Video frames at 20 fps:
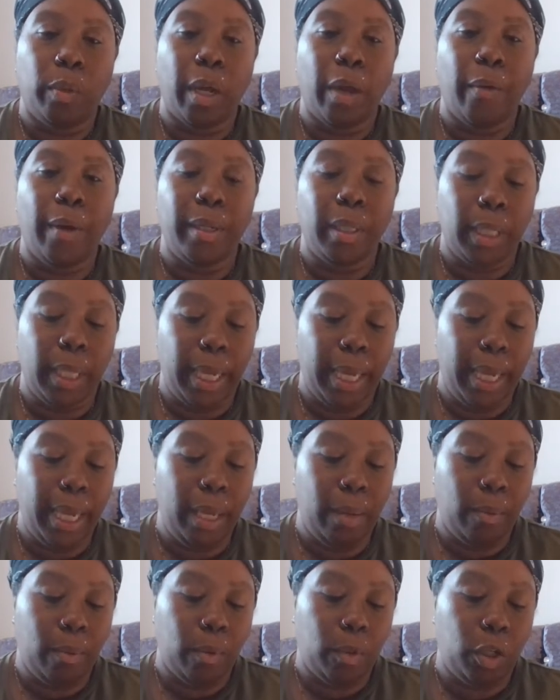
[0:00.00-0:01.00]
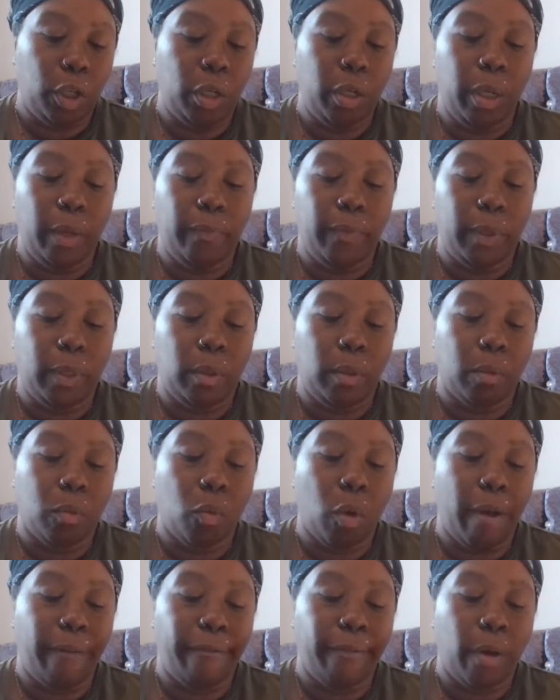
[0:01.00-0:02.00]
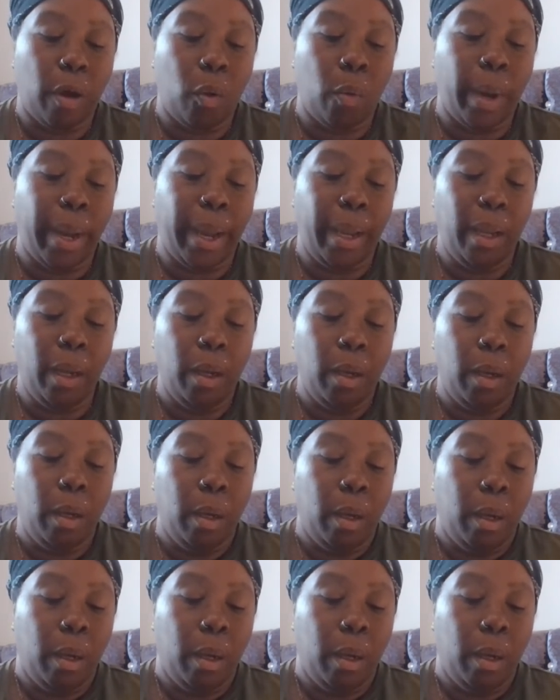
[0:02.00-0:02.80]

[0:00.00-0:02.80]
Go out to eat. She lives quite far away.